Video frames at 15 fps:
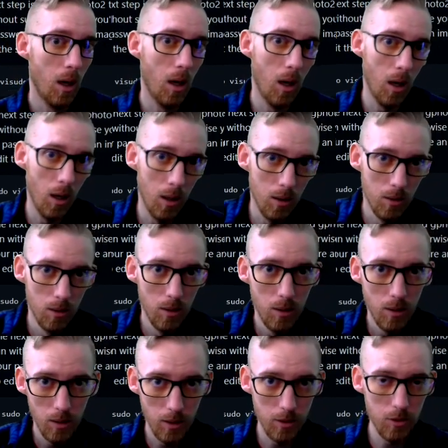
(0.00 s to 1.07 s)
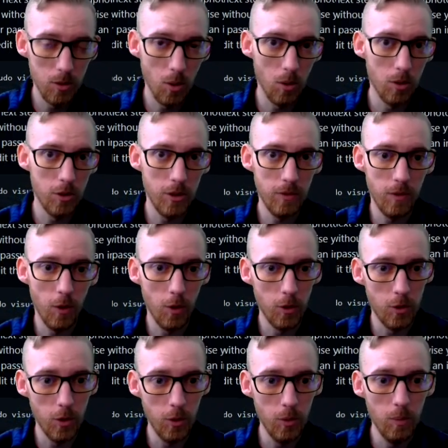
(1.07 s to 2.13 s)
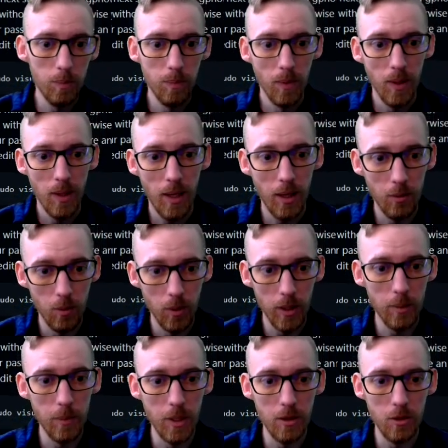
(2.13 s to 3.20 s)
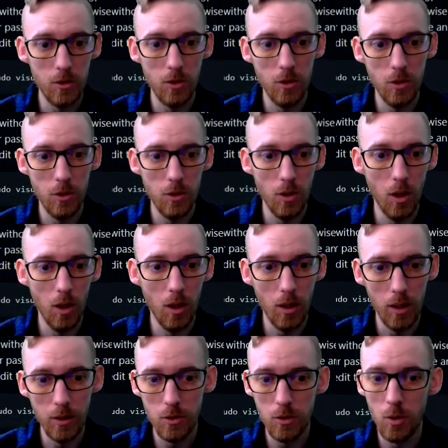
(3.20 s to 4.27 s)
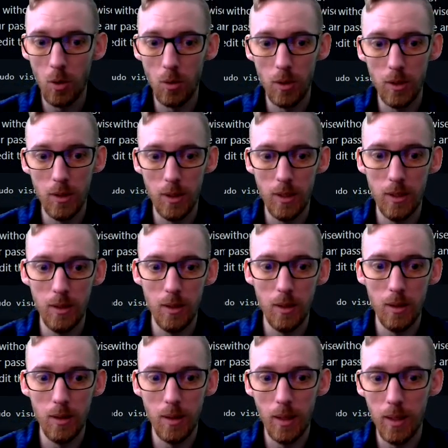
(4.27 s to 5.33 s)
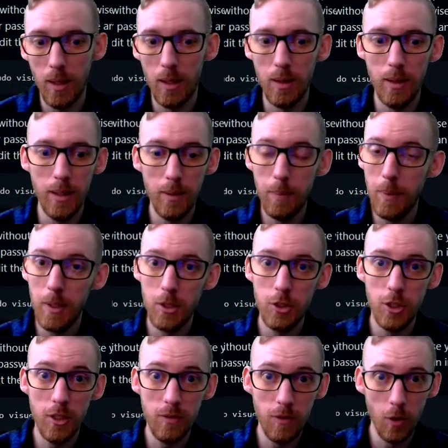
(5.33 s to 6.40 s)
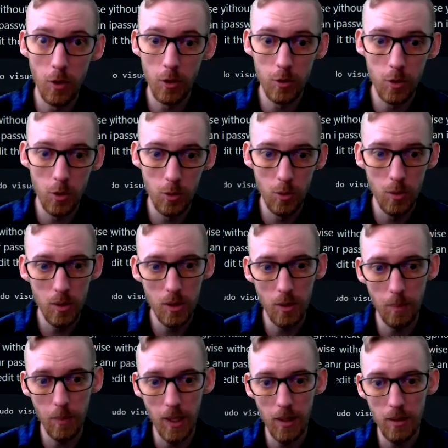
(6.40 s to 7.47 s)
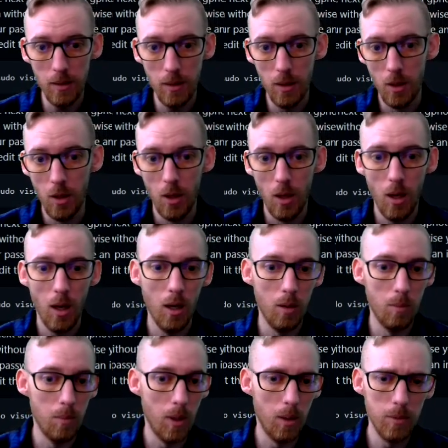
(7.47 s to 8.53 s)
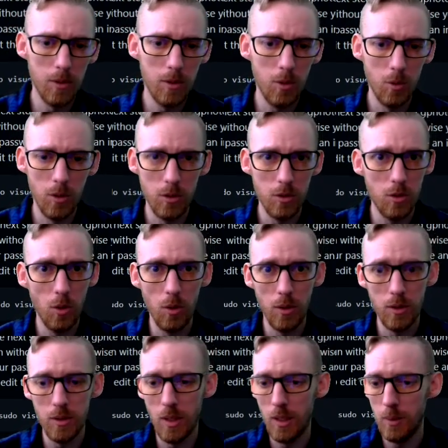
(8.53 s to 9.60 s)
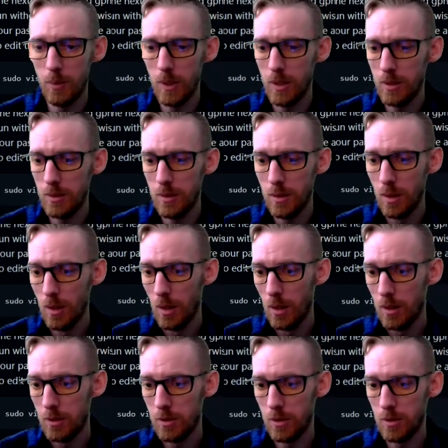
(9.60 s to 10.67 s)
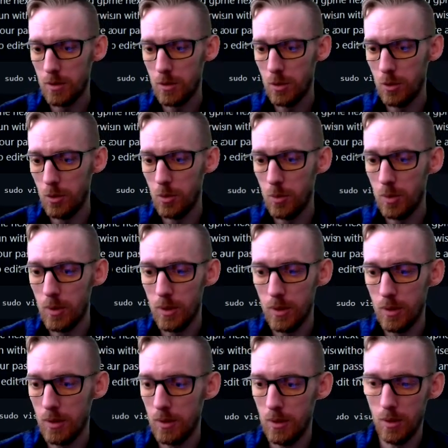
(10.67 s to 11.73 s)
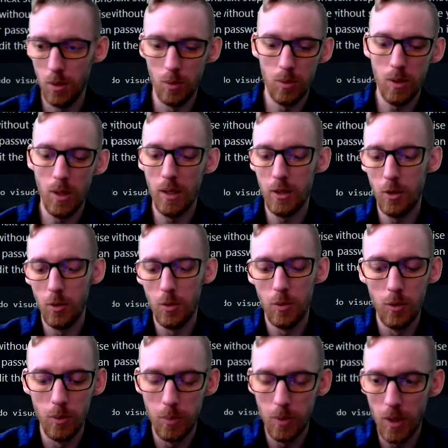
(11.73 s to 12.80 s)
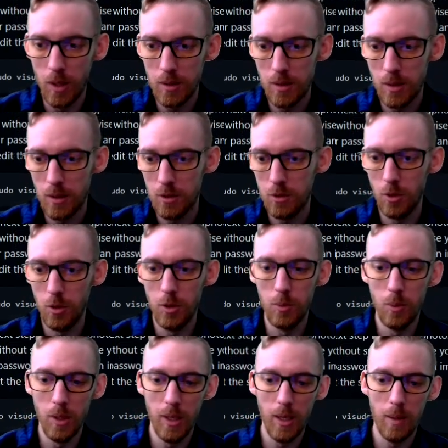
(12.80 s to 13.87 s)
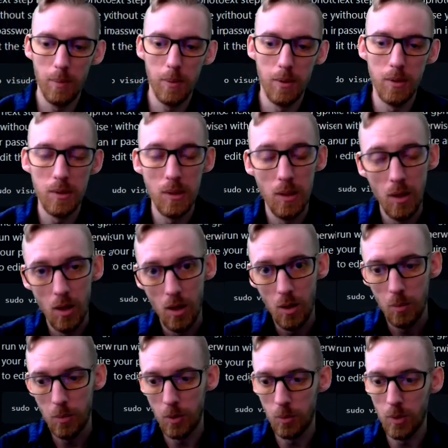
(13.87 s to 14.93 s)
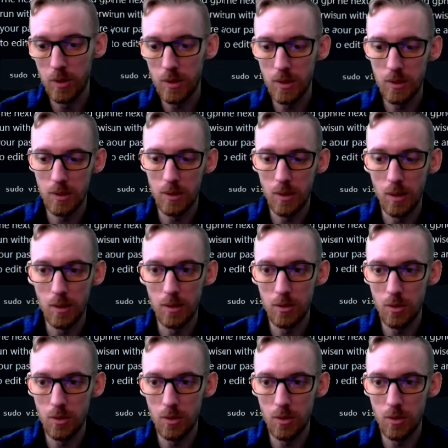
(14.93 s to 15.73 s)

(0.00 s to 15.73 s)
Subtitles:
installing GPHOTO 2, it recommends installing the libgphoto2 command. I'm just going to install this anyways, just to, kind of go through the process, show you what happens. But once this is done